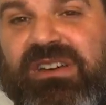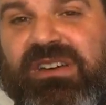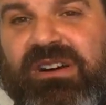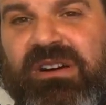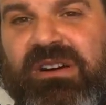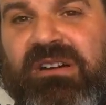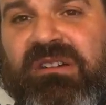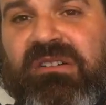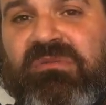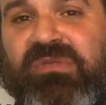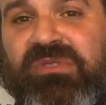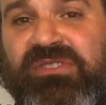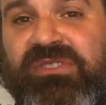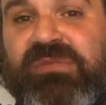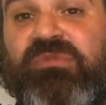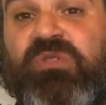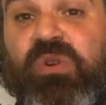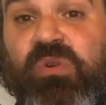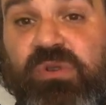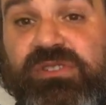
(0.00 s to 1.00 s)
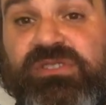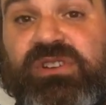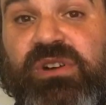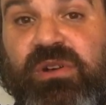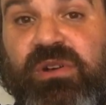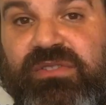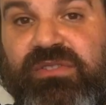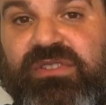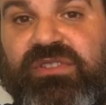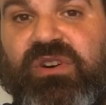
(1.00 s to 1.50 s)
Uh, with some chord
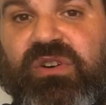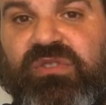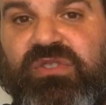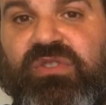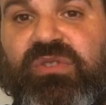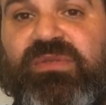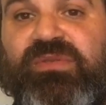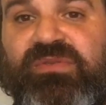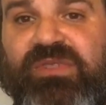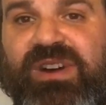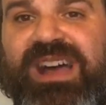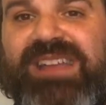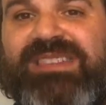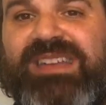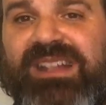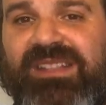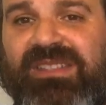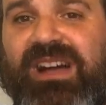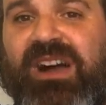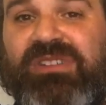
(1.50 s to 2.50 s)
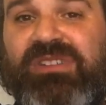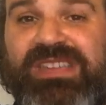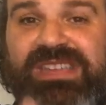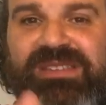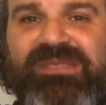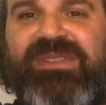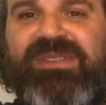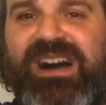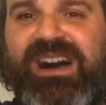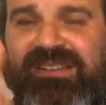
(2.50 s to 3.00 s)
tones. So you'll find that a lot of
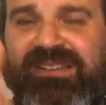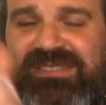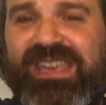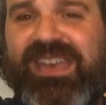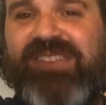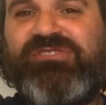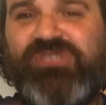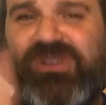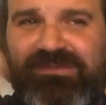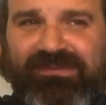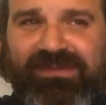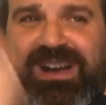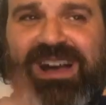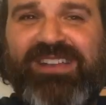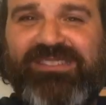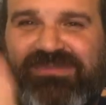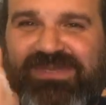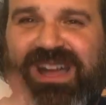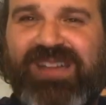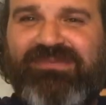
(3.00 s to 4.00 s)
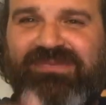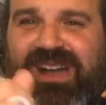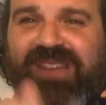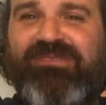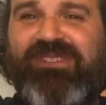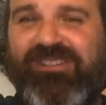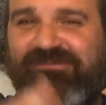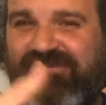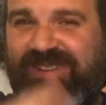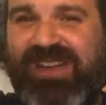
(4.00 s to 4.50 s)
E5s, F sharp 5s, 5 5
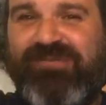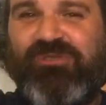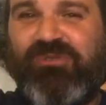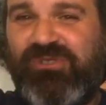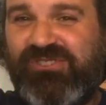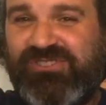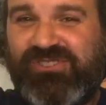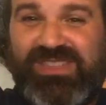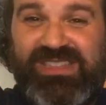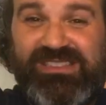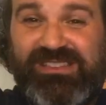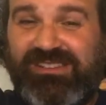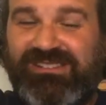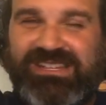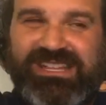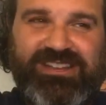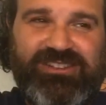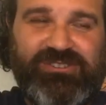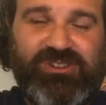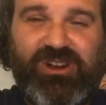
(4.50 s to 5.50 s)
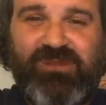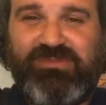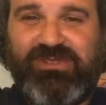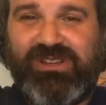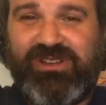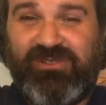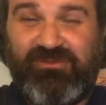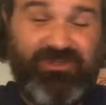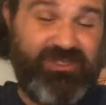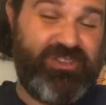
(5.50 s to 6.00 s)
5 5 chords so that the lead guitar player
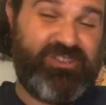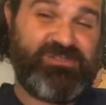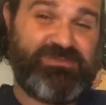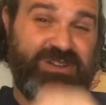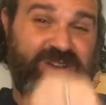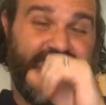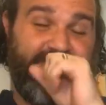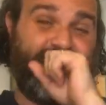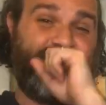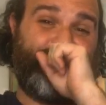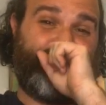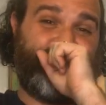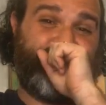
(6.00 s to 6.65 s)
can really experiment.